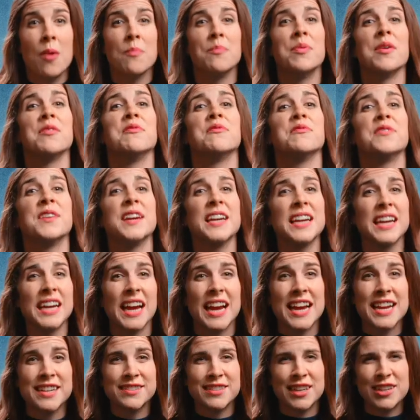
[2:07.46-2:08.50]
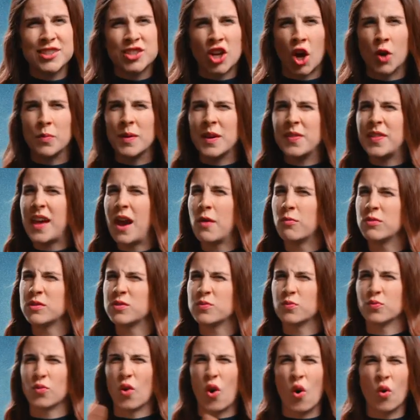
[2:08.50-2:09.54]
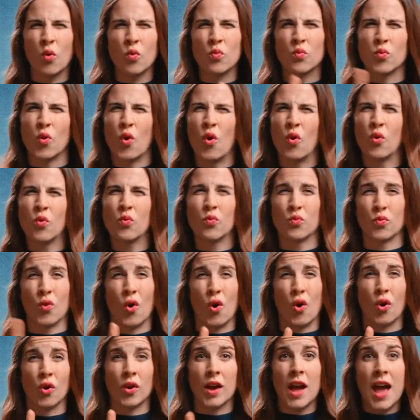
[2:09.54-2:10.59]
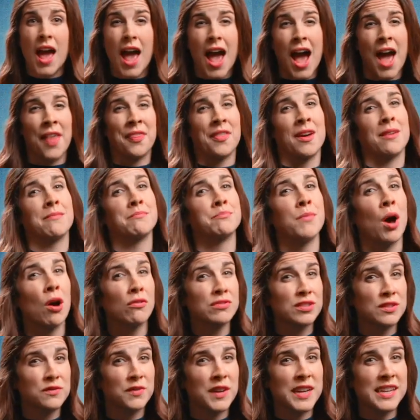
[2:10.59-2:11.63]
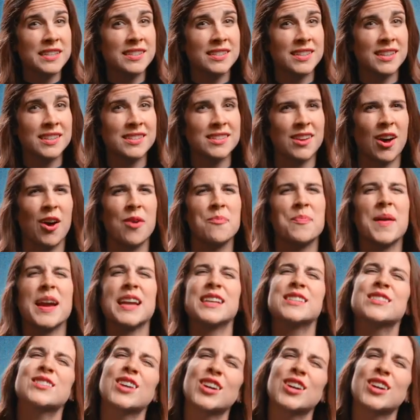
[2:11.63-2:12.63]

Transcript: But Veezy told me that was wrong, wrong, wrong, and that most visas are based